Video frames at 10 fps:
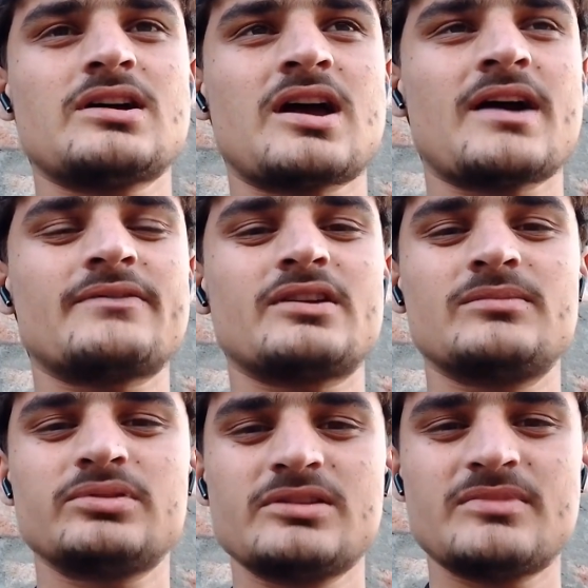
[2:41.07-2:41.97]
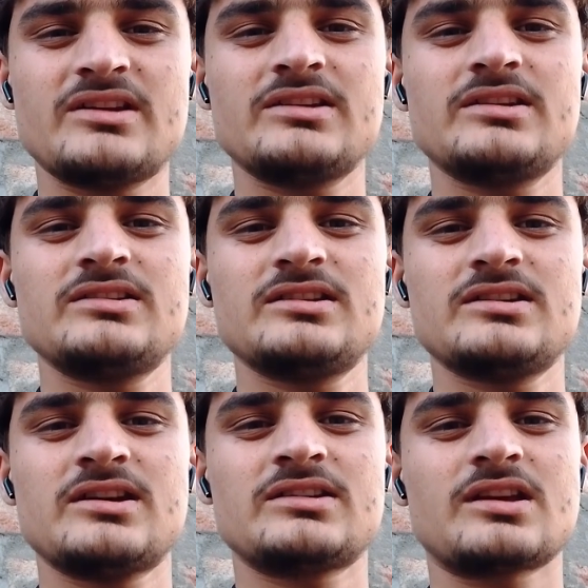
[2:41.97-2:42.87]
have implemented it
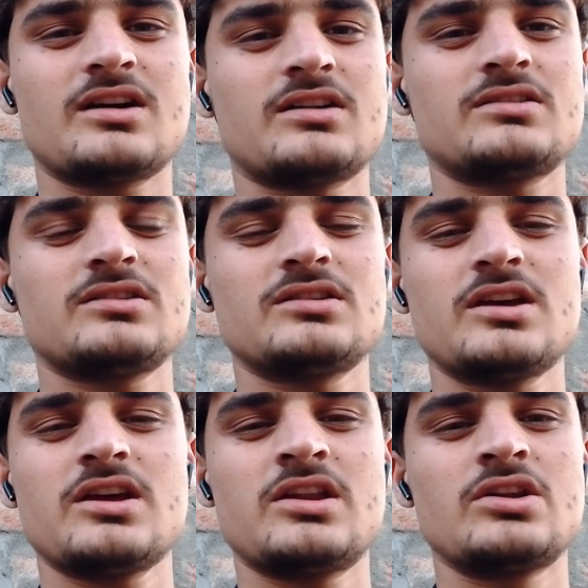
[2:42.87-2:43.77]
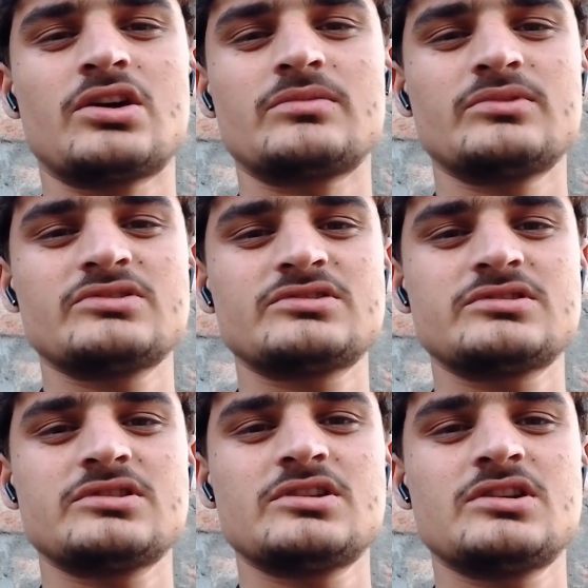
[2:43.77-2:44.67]
and got
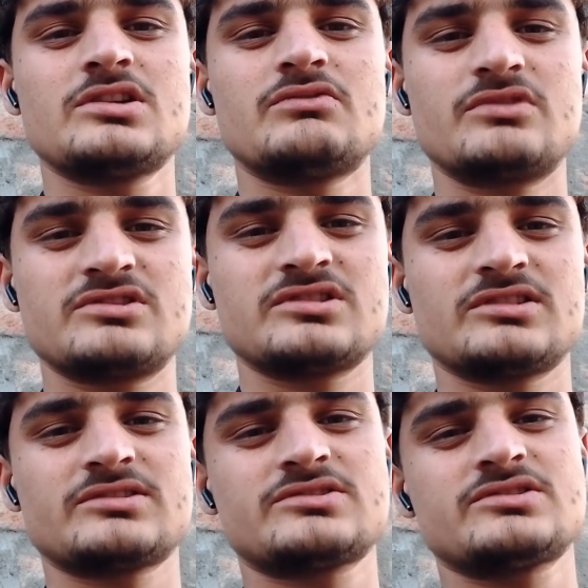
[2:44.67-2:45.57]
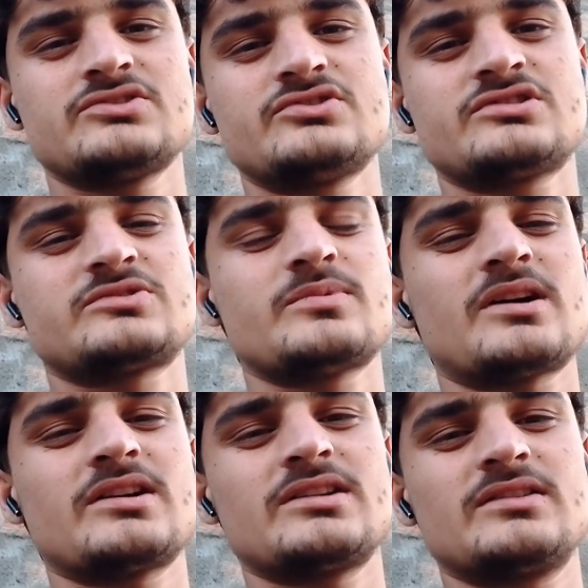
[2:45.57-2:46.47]
enormous results just
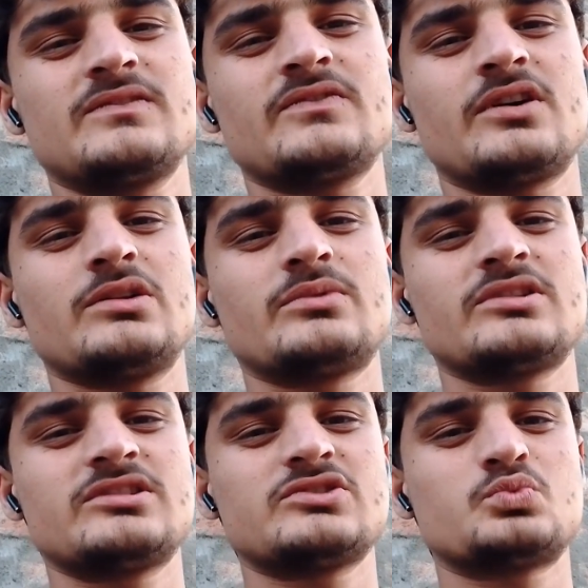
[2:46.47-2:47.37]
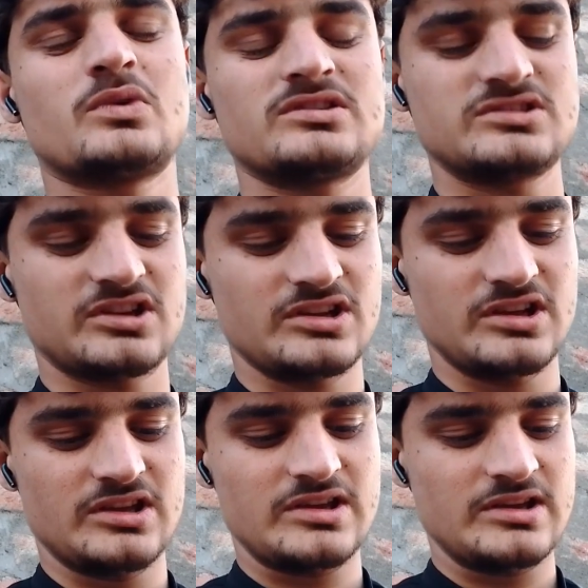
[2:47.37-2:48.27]
by following this one
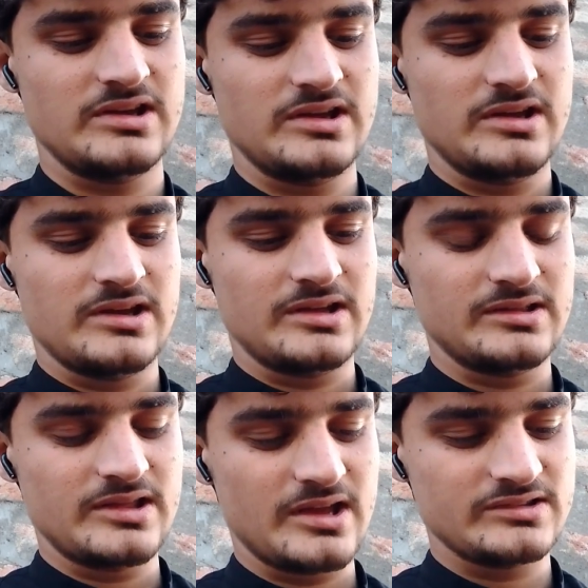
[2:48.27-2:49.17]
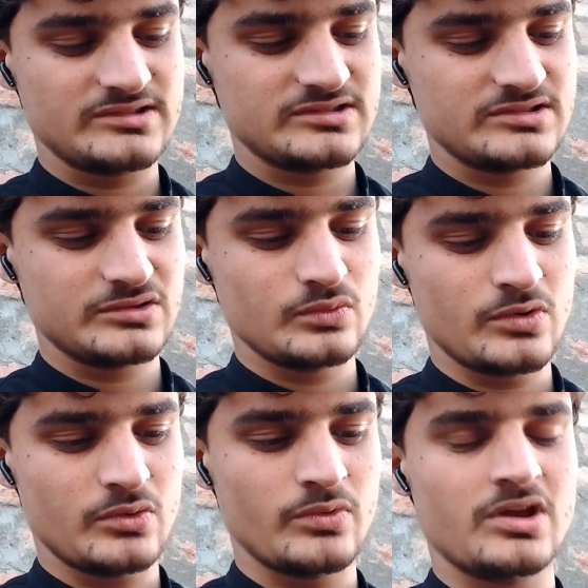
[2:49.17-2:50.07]
technique. And that's
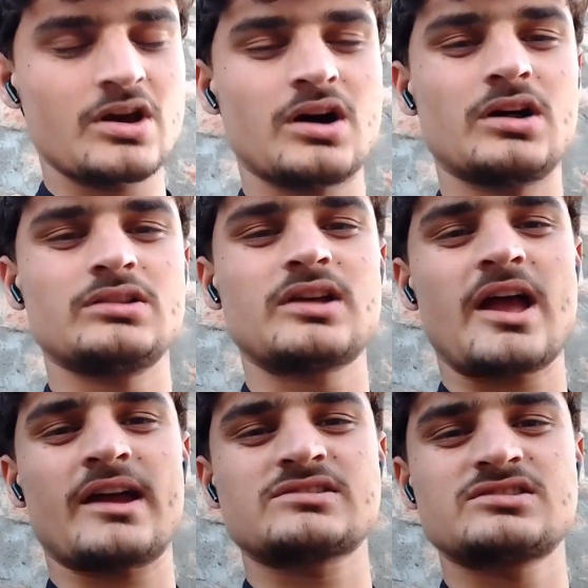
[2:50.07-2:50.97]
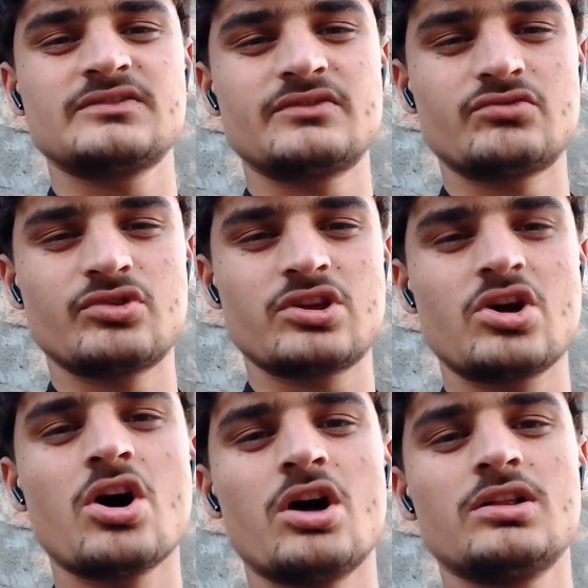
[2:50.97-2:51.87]
what we call active
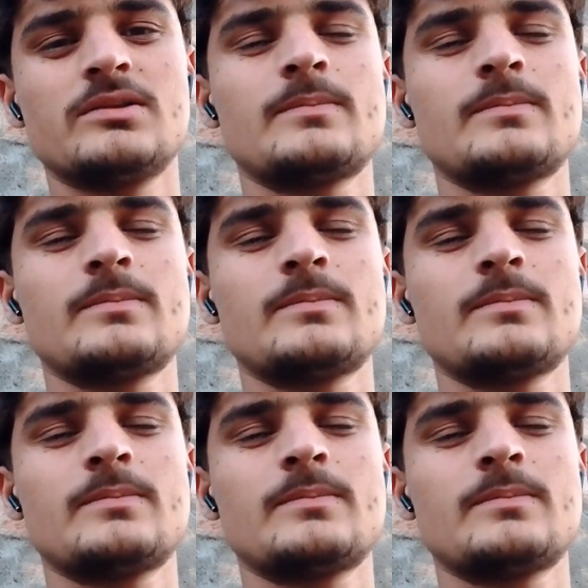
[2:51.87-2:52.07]
recall.